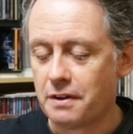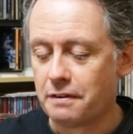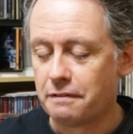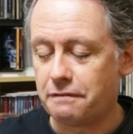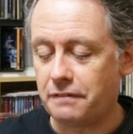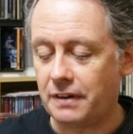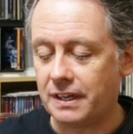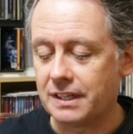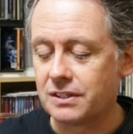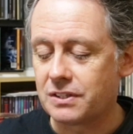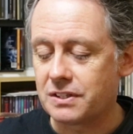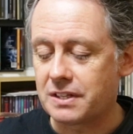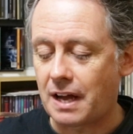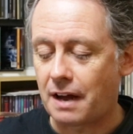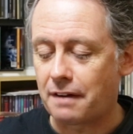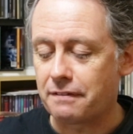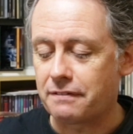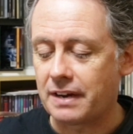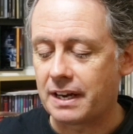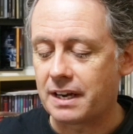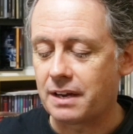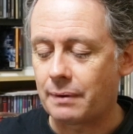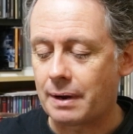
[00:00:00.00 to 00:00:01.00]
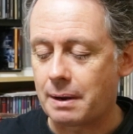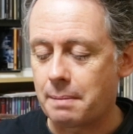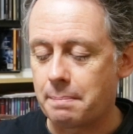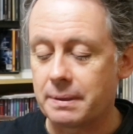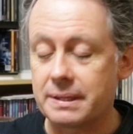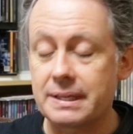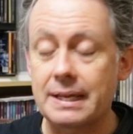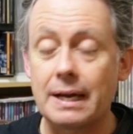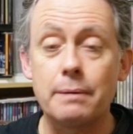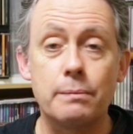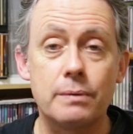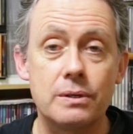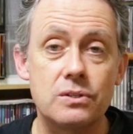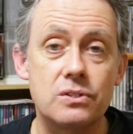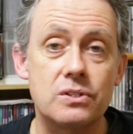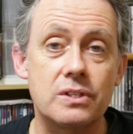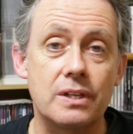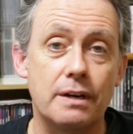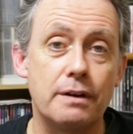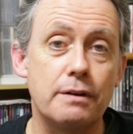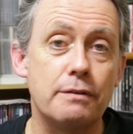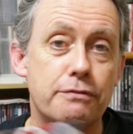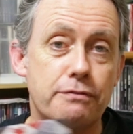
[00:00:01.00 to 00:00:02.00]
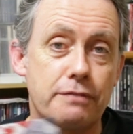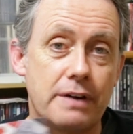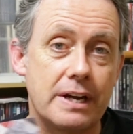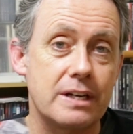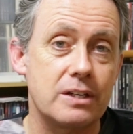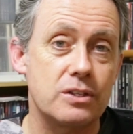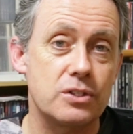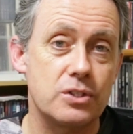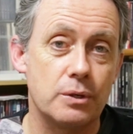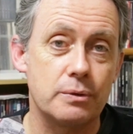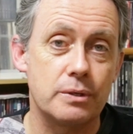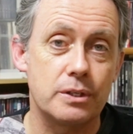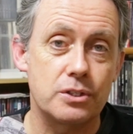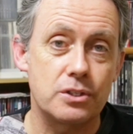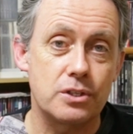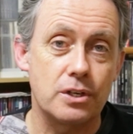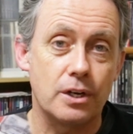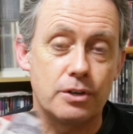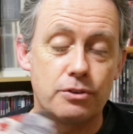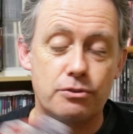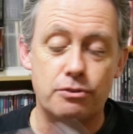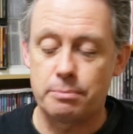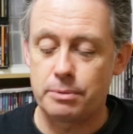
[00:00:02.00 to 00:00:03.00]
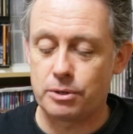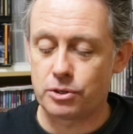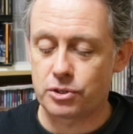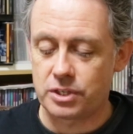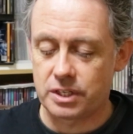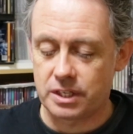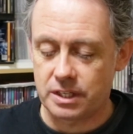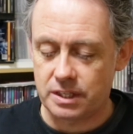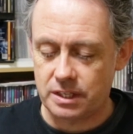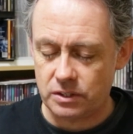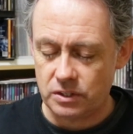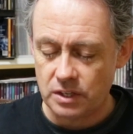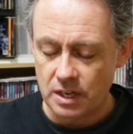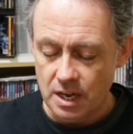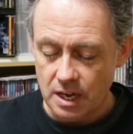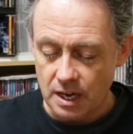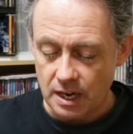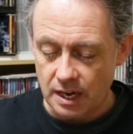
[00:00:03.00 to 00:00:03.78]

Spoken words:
Fun stuff anyway, but that was Frank Soda's contribution to this.